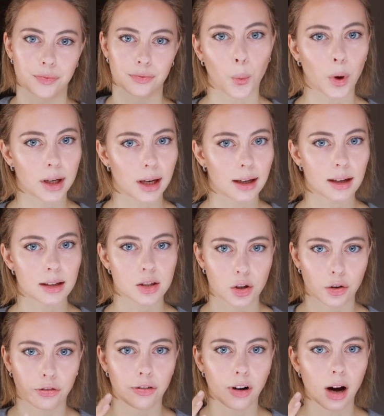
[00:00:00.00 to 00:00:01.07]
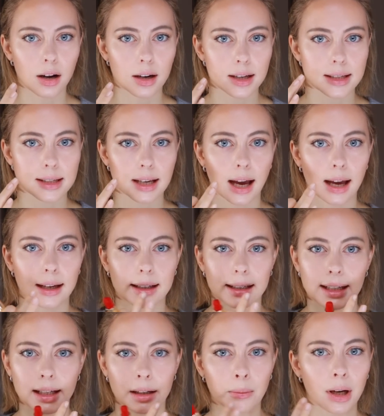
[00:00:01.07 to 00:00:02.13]
What I did so far is I
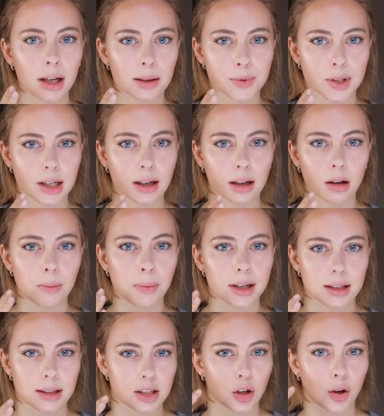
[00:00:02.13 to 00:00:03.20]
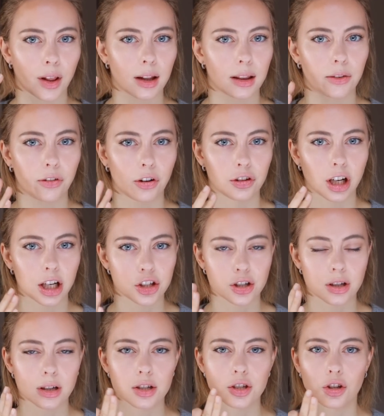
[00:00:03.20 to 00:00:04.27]
cleaned my lips a little bit so that the
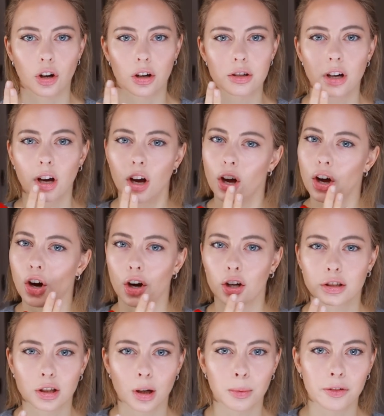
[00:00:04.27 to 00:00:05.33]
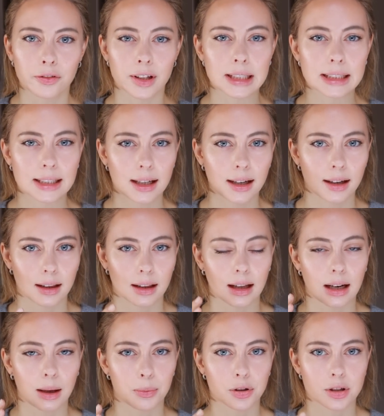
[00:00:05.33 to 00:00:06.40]
foundation is not on top of it.
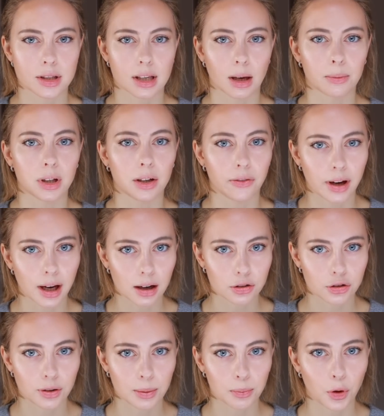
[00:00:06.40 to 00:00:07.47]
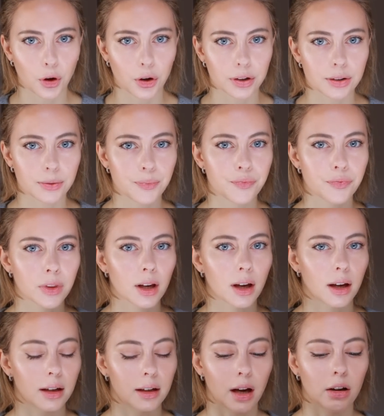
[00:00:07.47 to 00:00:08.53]
Then I put some Nivea cream on,
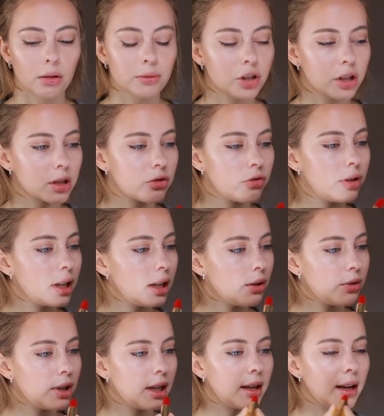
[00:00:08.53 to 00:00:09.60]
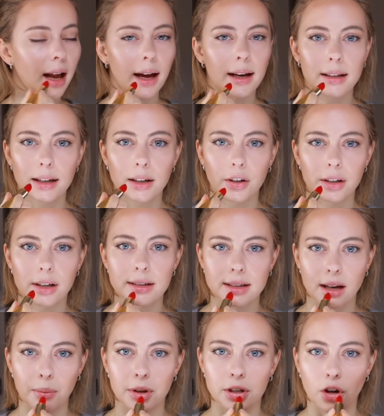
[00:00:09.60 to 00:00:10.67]
And now I'm just really lightly gonna
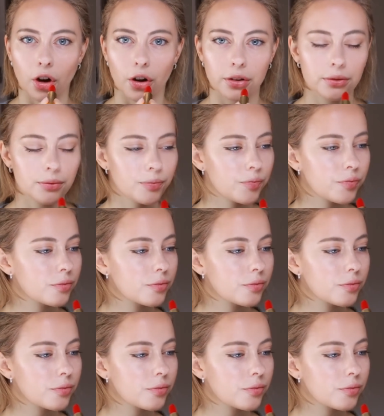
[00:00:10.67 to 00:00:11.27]
dab it on.